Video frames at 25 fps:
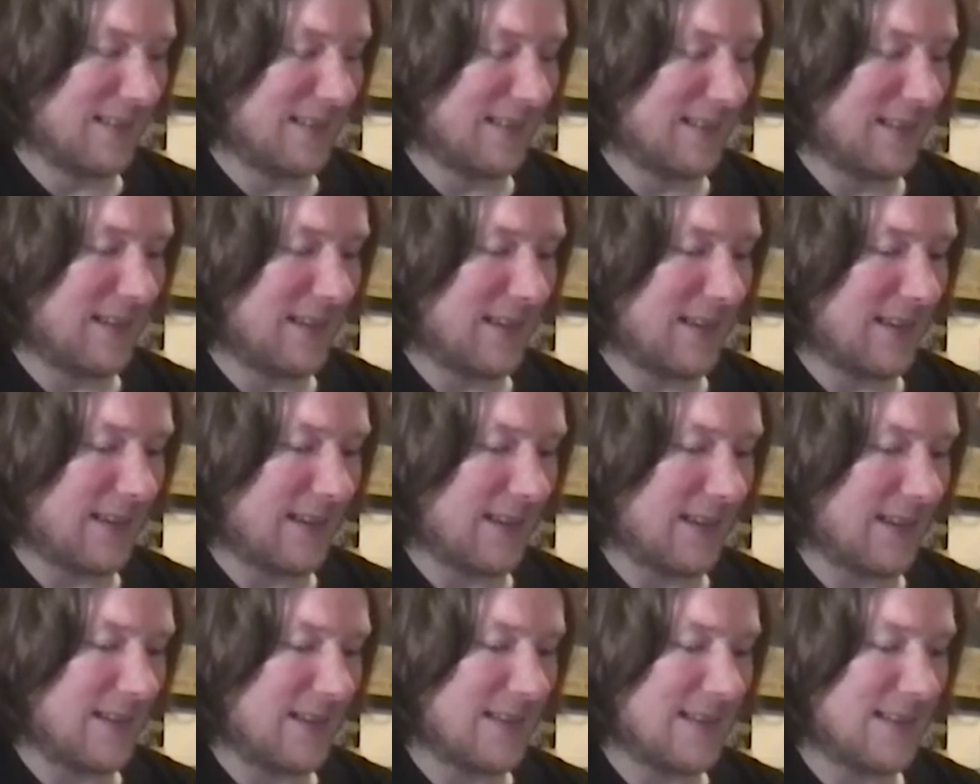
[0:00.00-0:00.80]

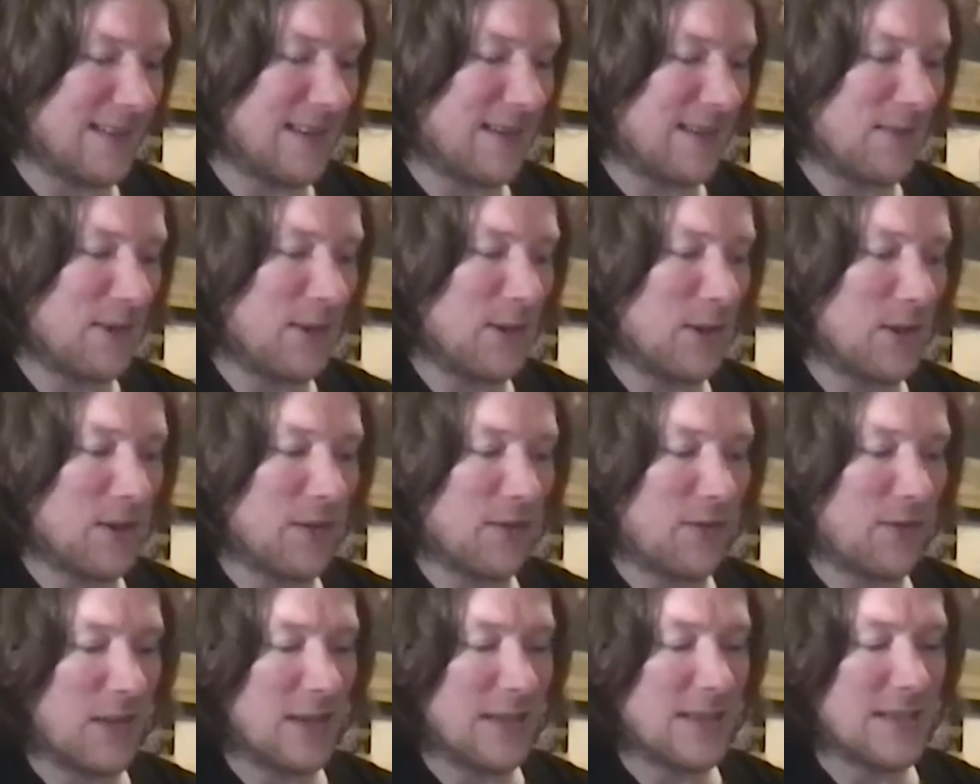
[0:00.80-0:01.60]
yeah, it does have a lot
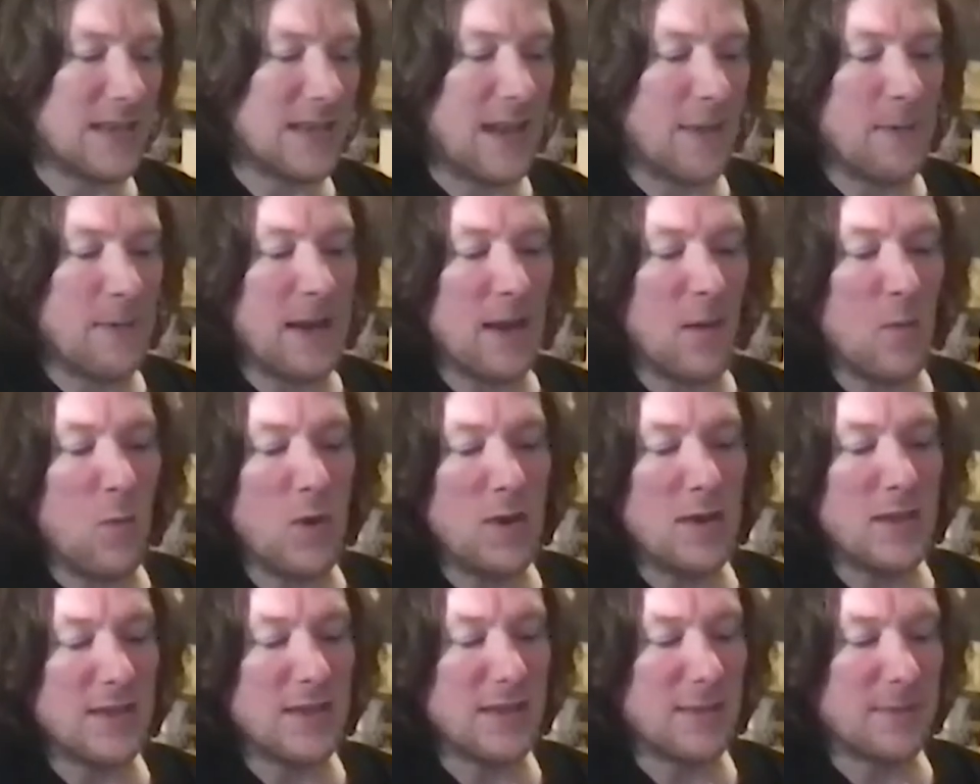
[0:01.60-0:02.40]
of things in it. I mean, I
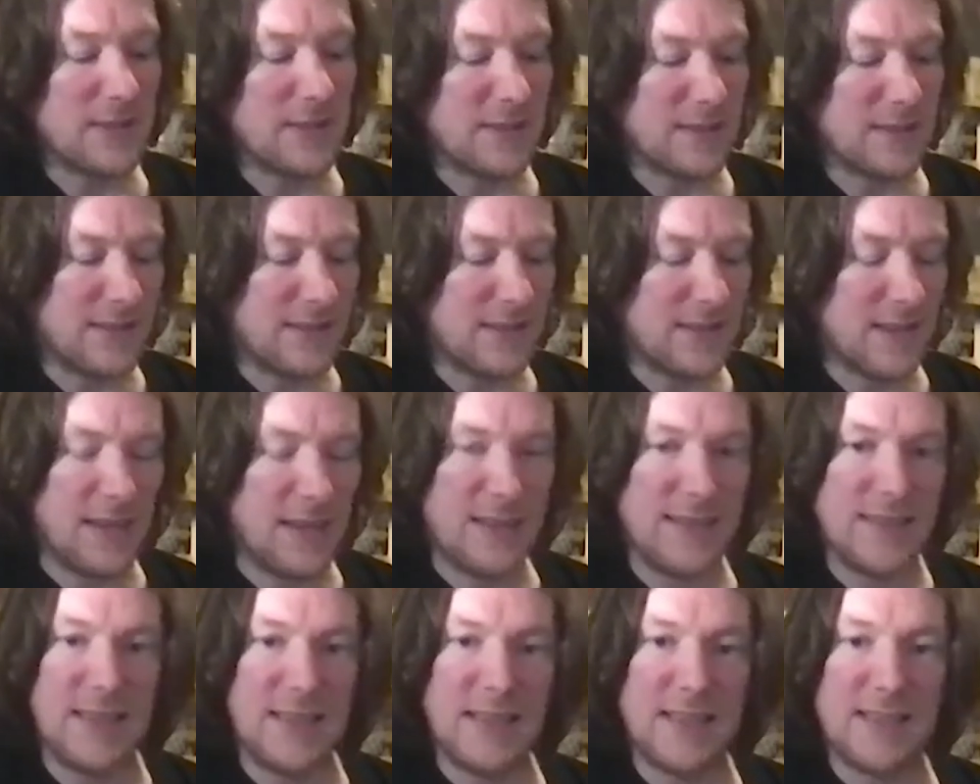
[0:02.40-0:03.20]
wonder sometimes, it's
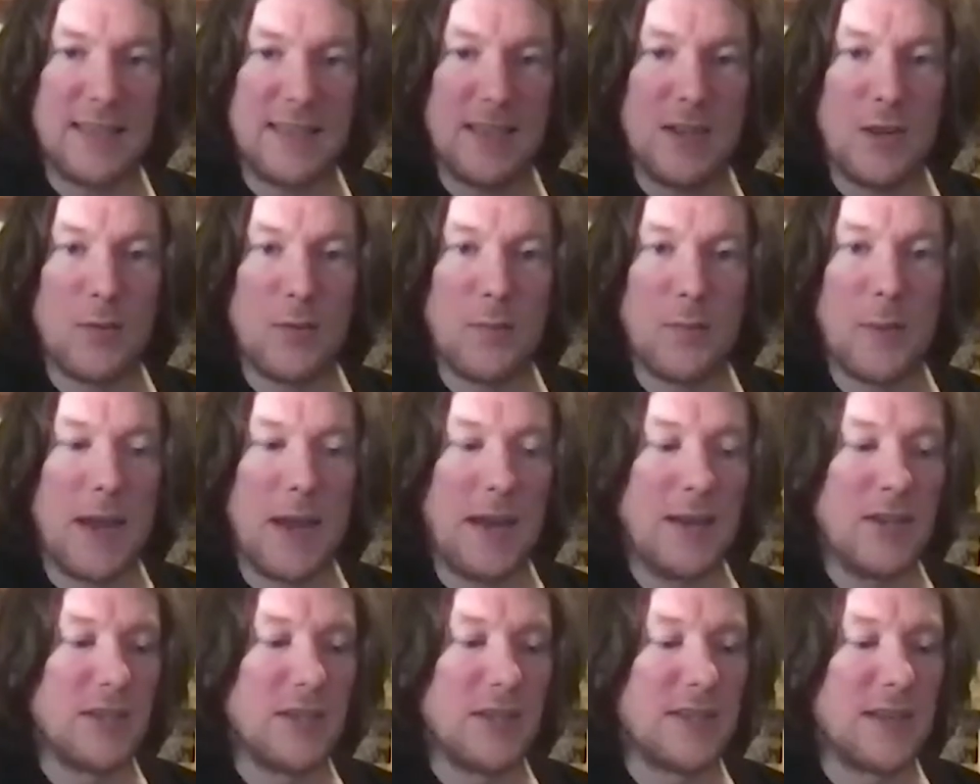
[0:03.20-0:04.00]
like 60 odd
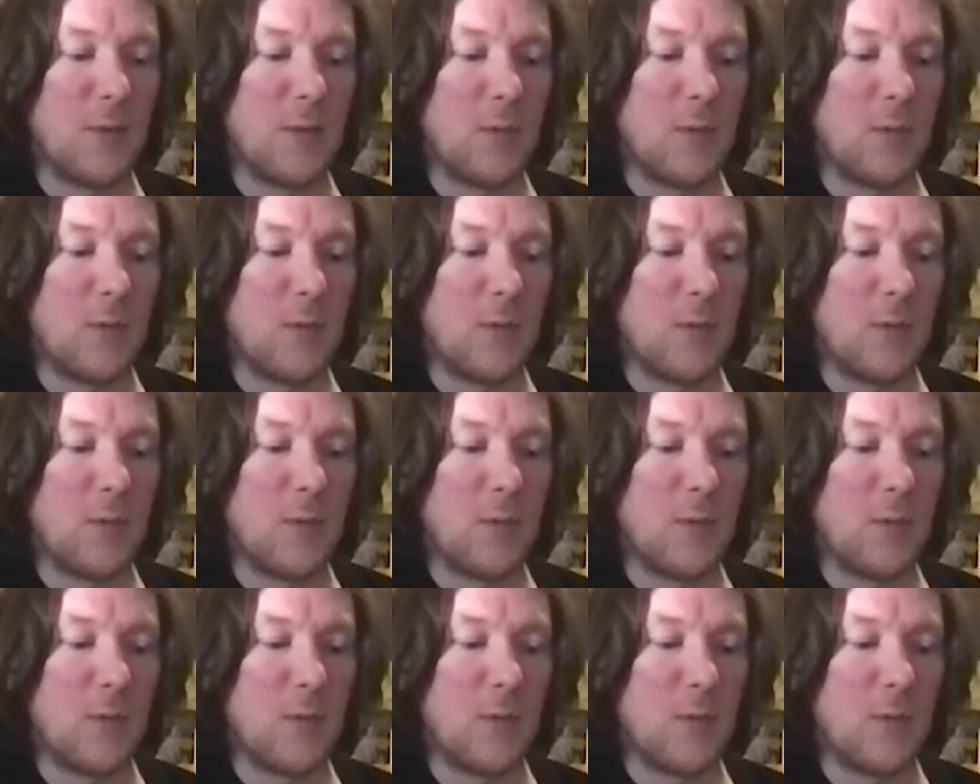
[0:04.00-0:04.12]
pages.